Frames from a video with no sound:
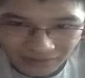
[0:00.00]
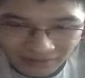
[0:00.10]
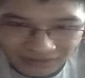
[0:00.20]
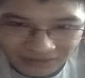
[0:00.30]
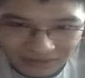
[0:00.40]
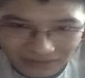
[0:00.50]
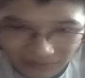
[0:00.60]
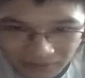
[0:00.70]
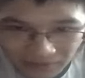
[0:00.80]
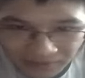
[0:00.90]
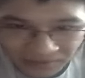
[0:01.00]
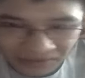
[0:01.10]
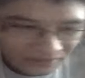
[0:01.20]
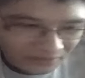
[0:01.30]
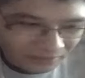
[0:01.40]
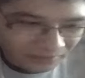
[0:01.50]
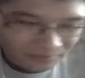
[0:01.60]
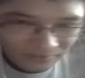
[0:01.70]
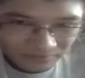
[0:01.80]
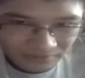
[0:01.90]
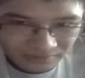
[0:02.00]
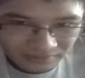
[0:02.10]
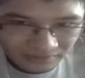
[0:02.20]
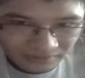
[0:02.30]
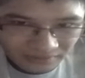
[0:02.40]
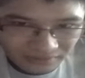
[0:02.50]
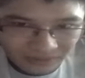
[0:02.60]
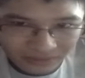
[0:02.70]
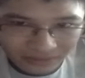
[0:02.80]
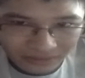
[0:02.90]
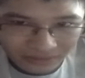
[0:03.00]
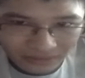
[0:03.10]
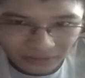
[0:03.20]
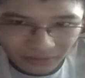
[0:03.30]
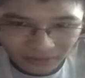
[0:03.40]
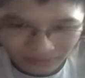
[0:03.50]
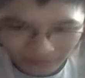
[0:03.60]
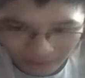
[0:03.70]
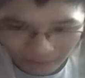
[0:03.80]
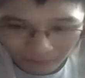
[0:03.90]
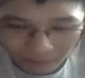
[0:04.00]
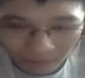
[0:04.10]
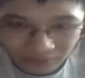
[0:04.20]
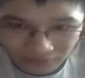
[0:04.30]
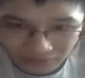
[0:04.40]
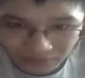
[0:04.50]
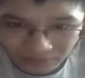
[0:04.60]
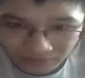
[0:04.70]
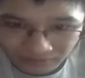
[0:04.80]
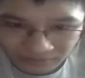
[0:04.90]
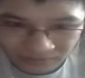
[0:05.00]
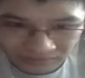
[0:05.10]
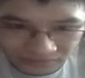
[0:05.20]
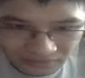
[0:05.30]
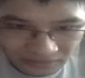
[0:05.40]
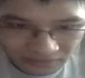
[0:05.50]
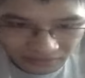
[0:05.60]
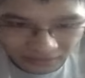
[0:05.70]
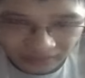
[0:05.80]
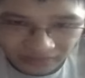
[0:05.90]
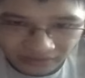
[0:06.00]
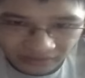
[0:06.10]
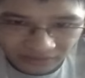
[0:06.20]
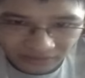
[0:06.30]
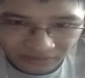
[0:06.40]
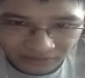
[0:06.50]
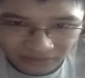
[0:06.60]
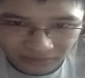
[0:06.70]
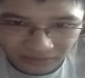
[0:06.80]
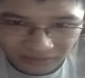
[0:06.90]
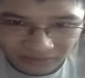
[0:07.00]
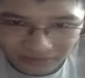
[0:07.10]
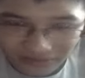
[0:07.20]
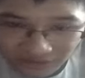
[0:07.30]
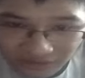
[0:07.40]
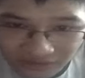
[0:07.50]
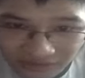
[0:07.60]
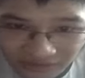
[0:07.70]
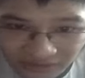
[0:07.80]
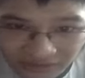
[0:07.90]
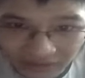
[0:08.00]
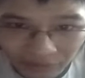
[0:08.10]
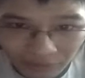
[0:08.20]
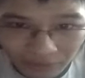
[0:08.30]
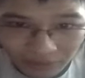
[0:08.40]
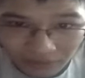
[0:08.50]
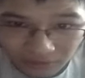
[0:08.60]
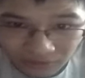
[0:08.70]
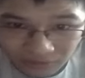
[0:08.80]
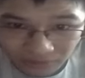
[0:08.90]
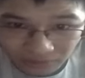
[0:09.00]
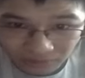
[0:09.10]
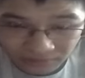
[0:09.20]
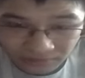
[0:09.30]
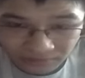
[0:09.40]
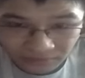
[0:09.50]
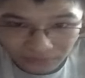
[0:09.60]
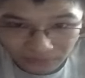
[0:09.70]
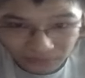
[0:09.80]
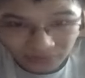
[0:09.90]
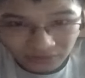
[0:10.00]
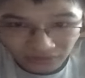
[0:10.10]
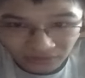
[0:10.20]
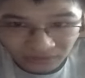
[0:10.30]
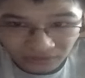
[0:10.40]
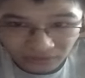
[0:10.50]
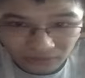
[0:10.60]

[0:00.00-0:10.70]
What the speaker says: just limiting myself on doing what I want to do. I think that's what my decision is, that I want to quit school, focus on YouTube,